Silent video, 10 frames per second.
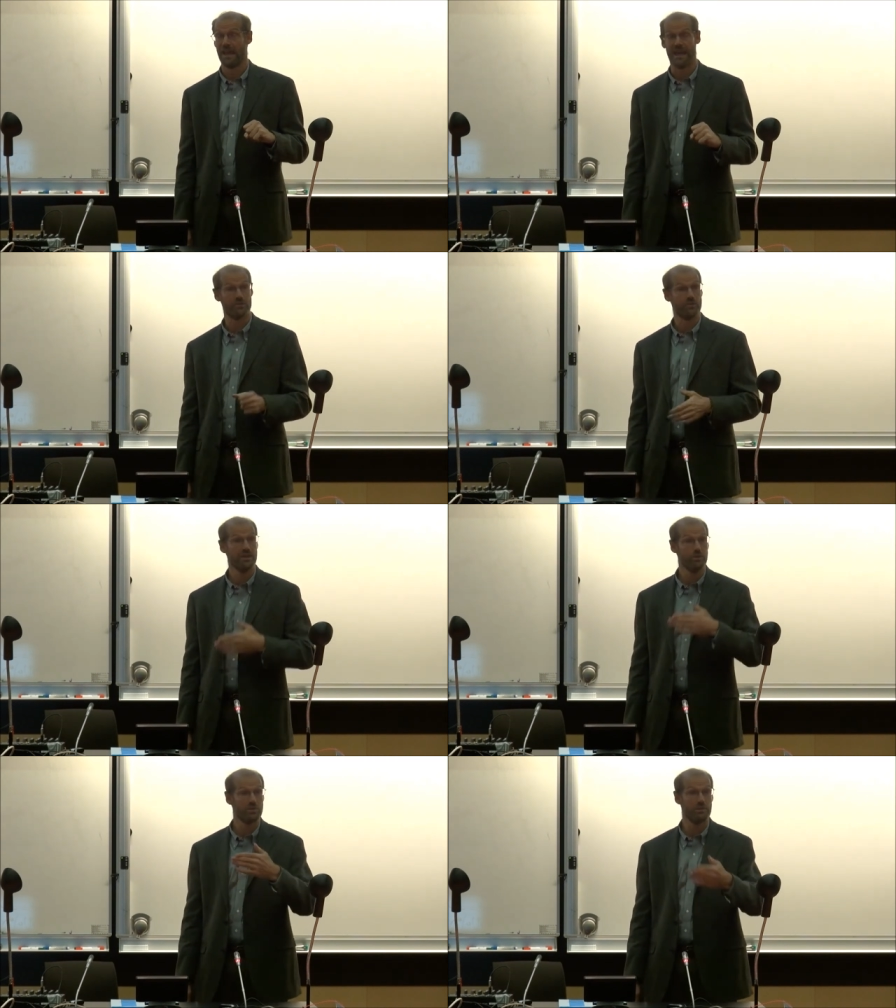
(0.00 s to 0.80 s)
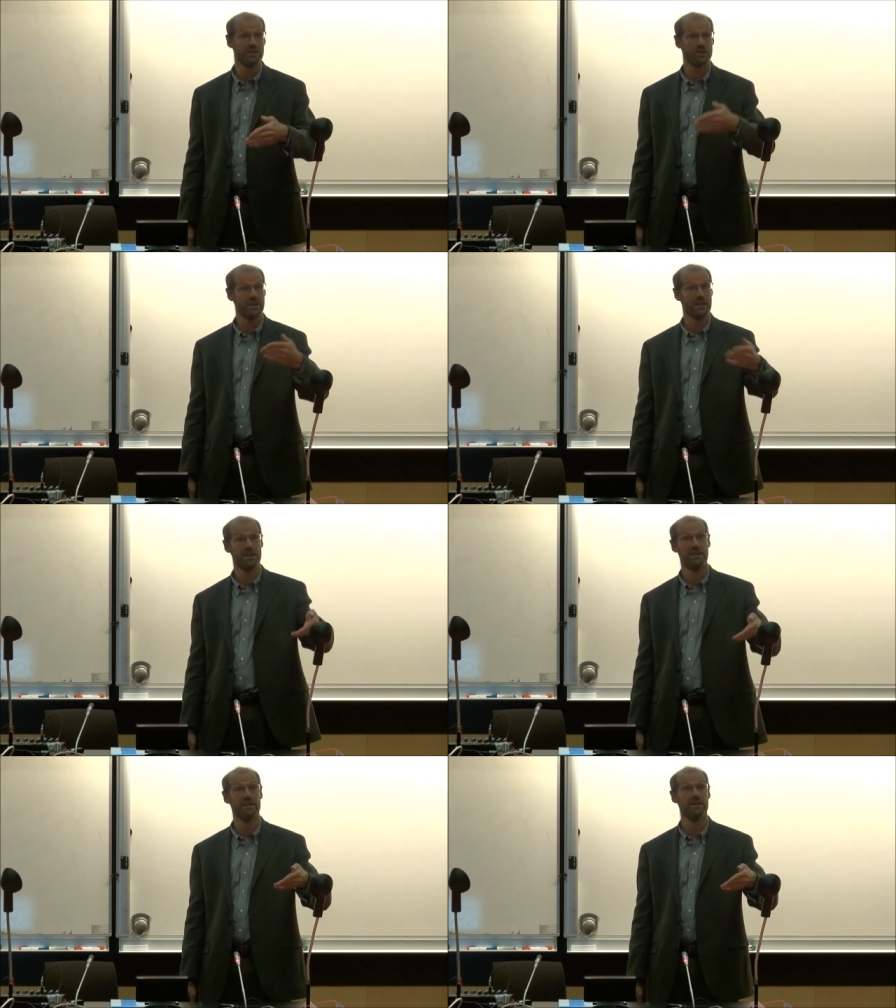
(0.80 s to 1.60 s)
As Finn was
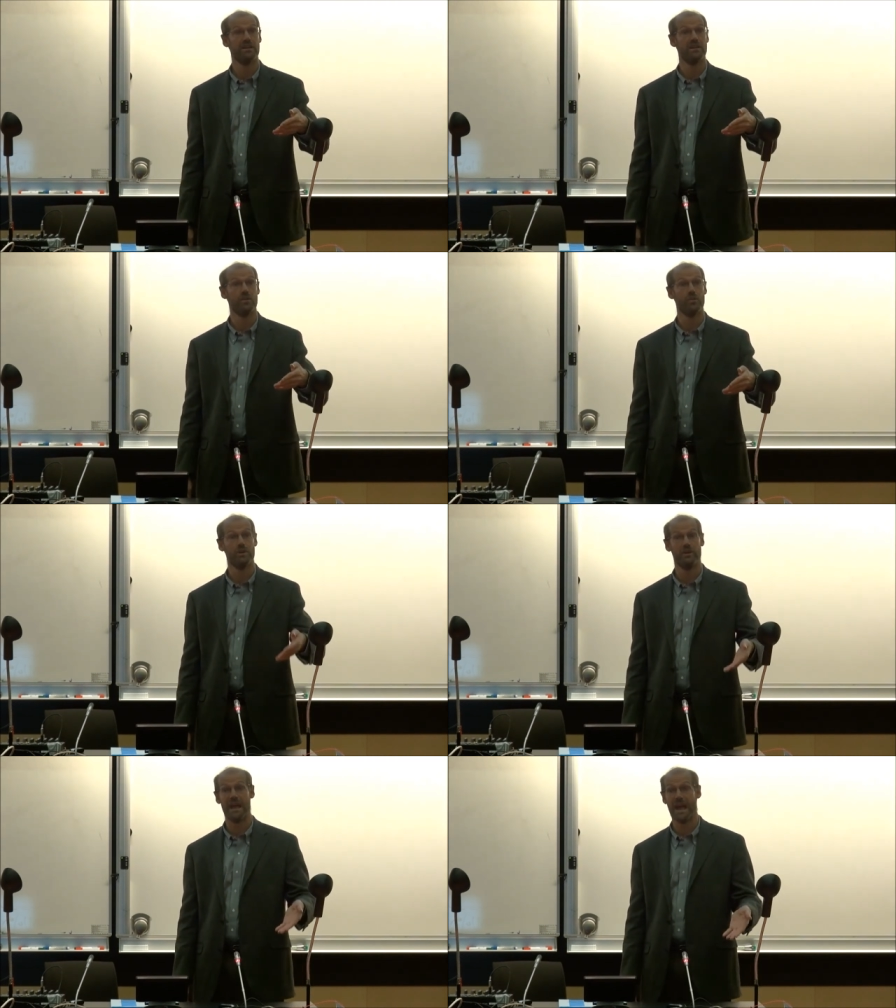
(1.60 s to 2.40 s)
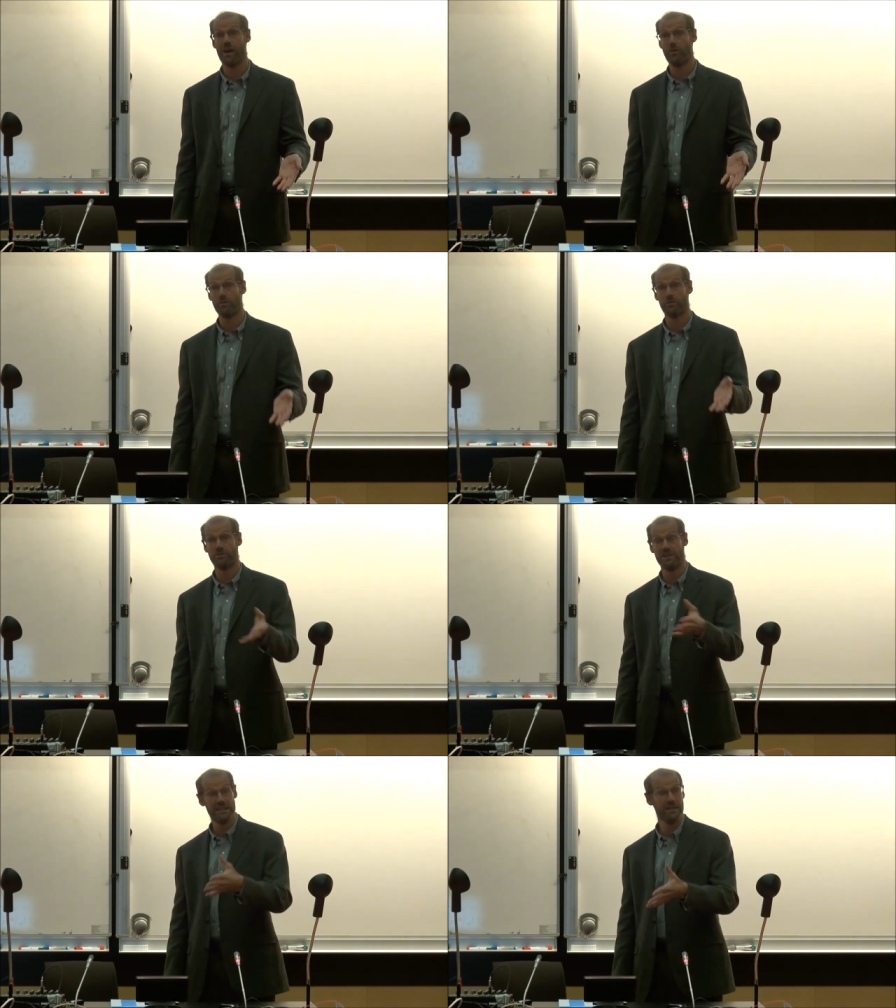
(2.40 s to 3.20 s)
mentioning, we are now,
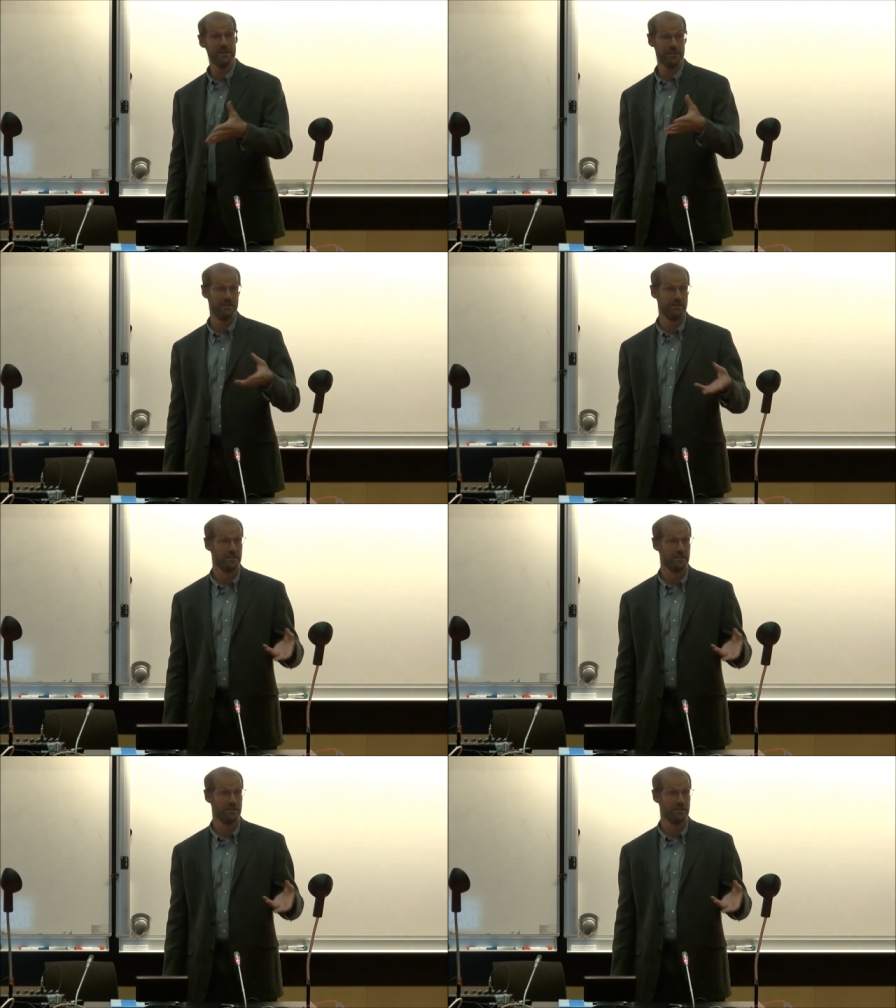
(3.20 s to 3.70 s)
Danida